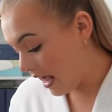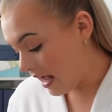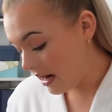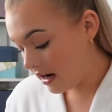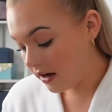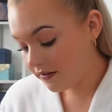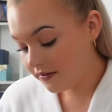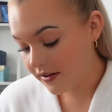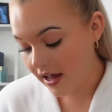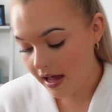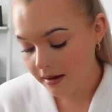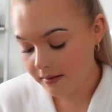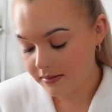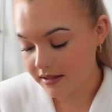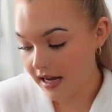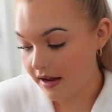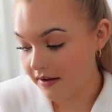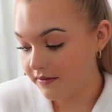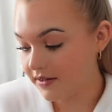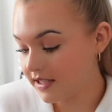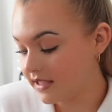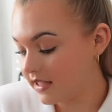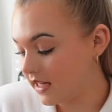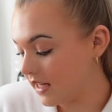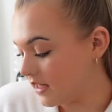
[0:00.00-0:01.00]
and I've kept it
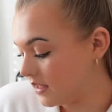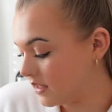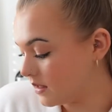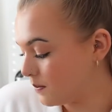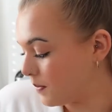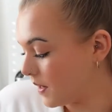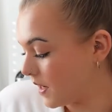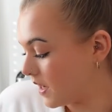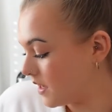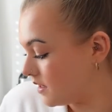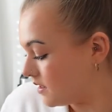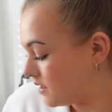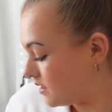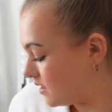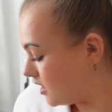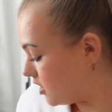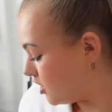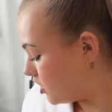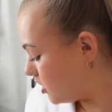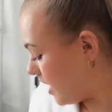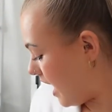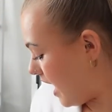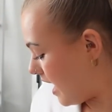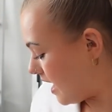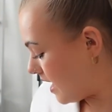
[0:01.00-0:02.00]
ever since because the
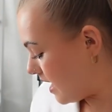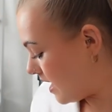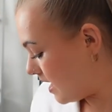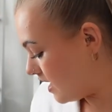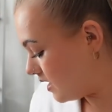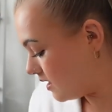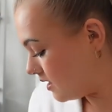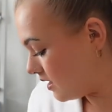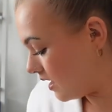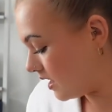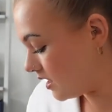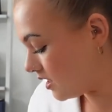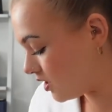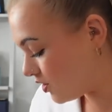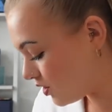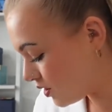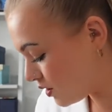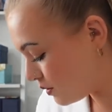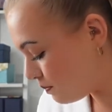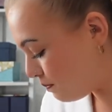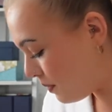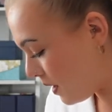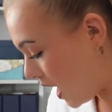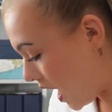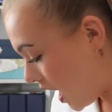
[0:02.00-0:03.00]
shade is just